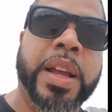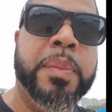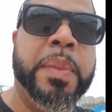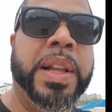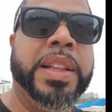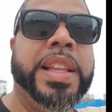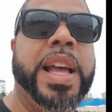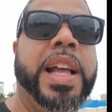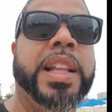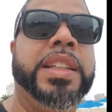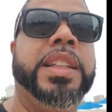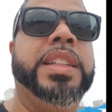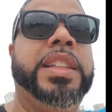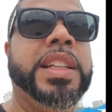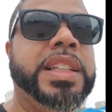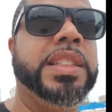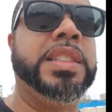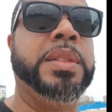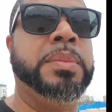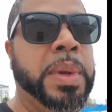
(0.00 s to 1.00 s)
hey, my dad did
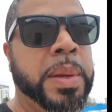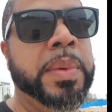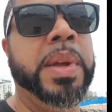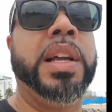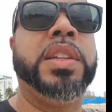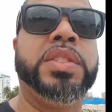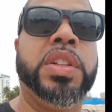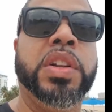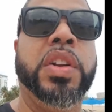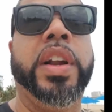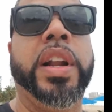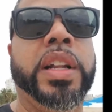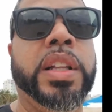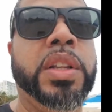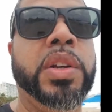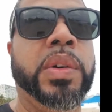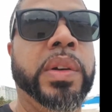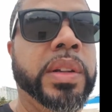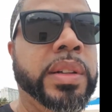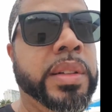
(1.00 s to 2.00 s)
this, and maybe I should learn how to
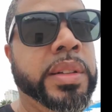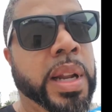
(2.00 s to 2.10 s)
do it.